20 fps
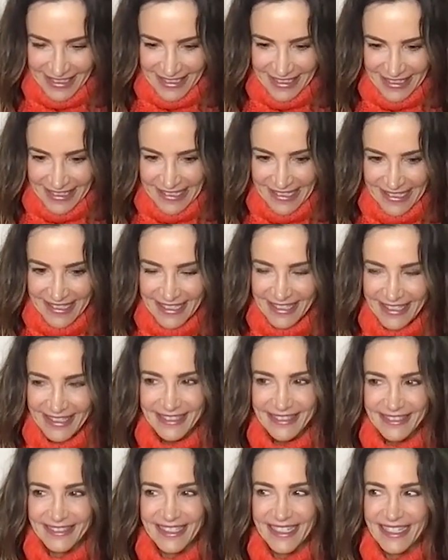Oh
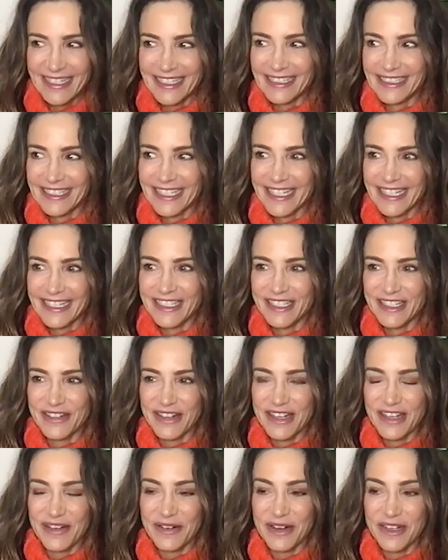God, yeah, it's a great
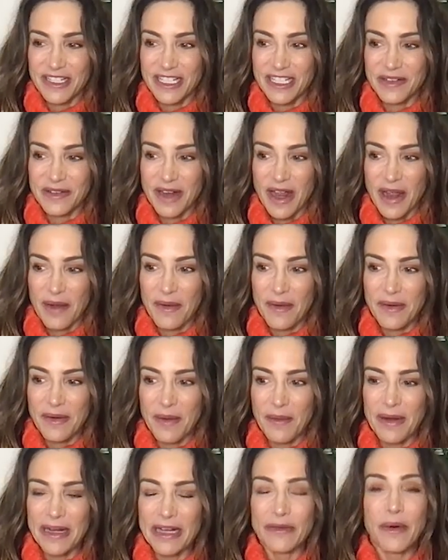question. I want, I want
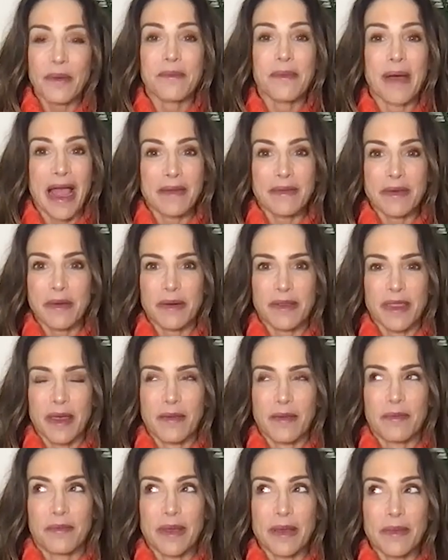to remind people that
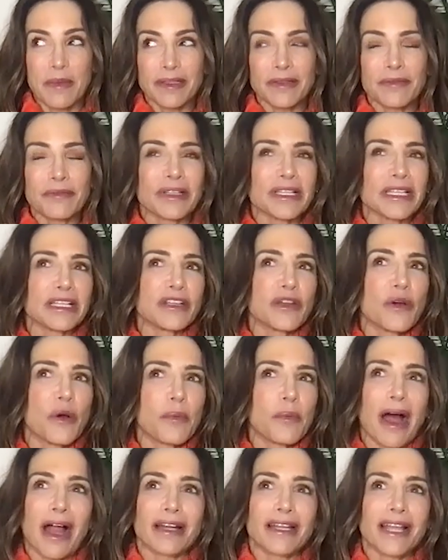people didn't really know what
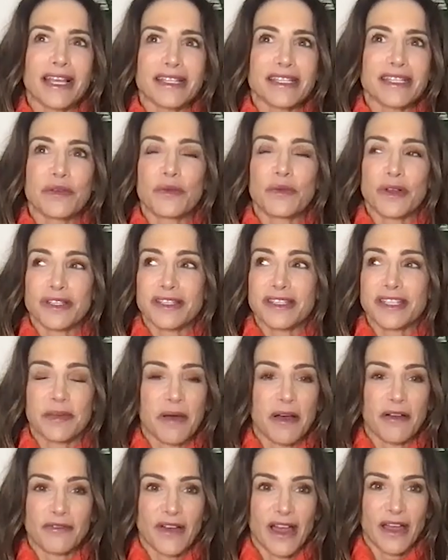podcasting was until about
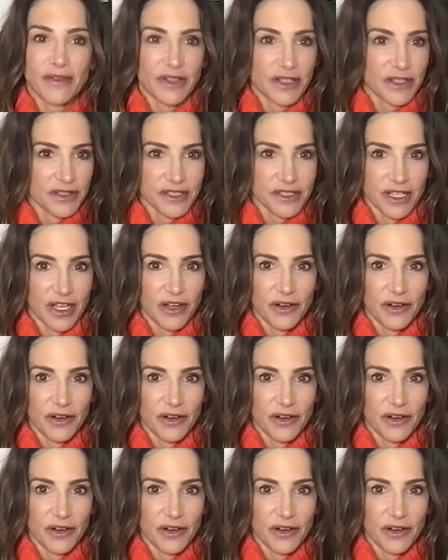five years ago.